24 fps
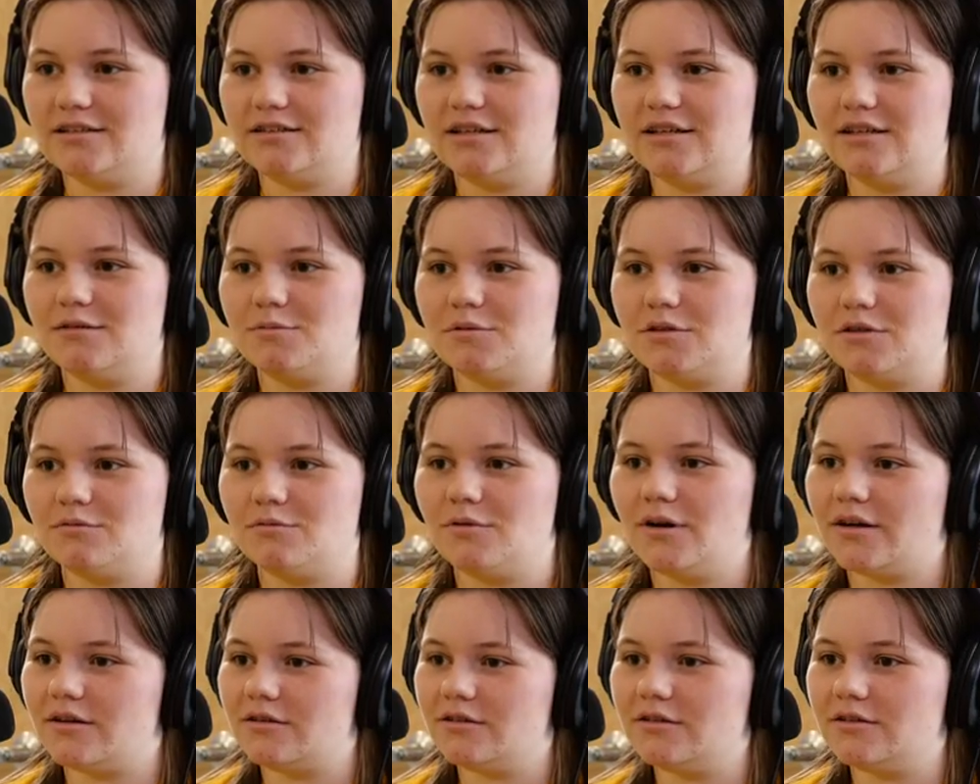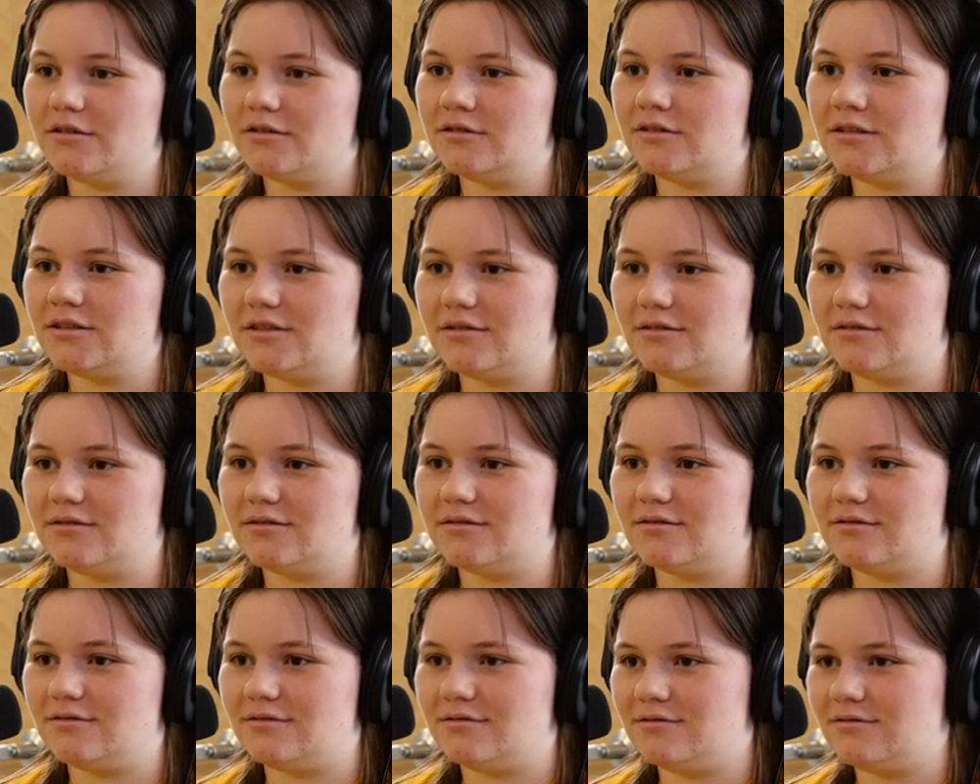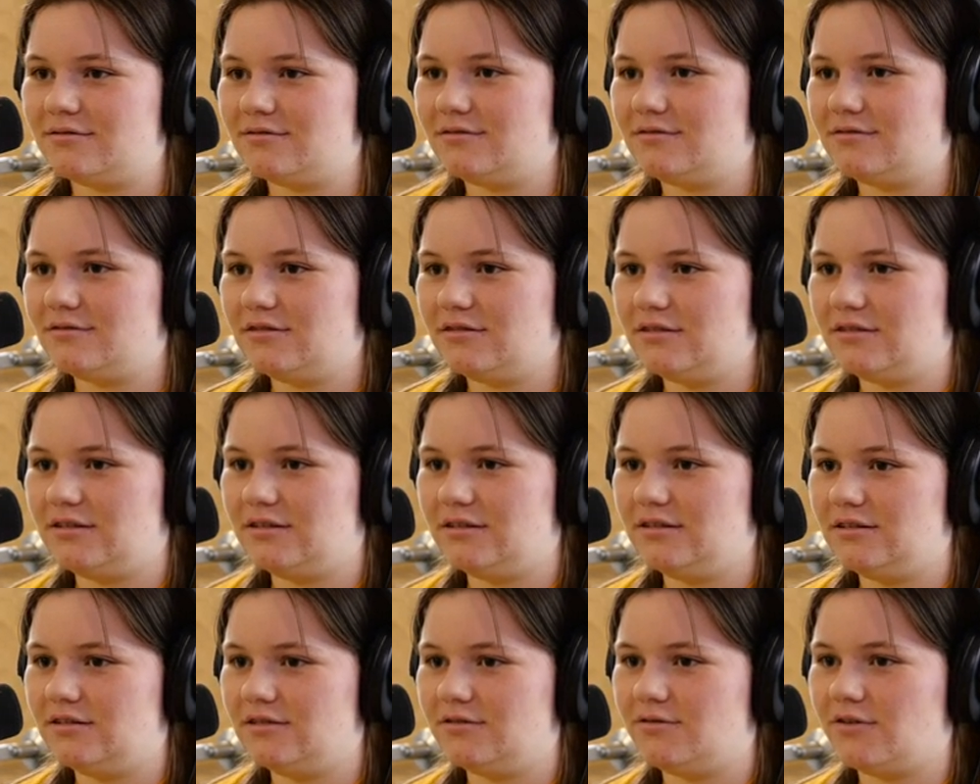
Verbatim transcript: tapes and records, and he's